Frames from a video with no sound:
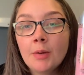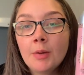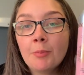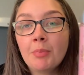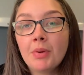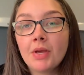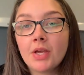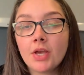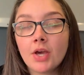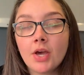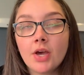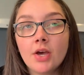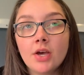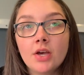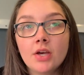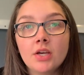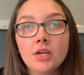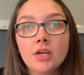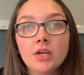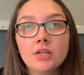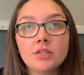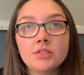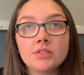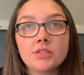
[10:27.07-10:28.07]

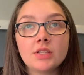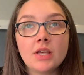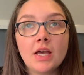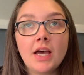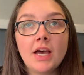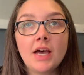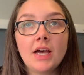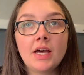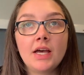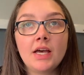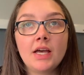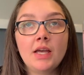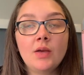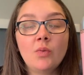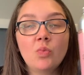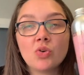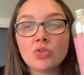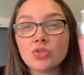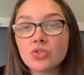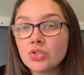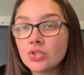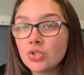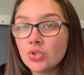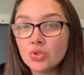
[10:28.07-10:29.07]
because I
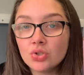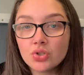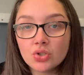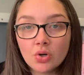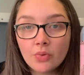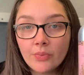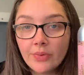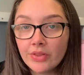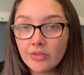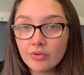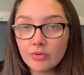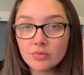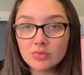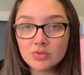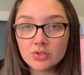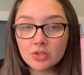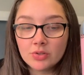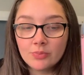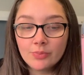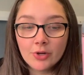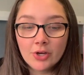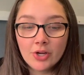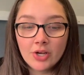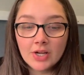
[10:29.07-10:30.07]
wasn't too sure whether it was going
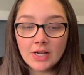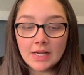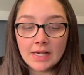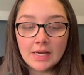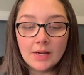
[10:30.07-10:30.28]
to work.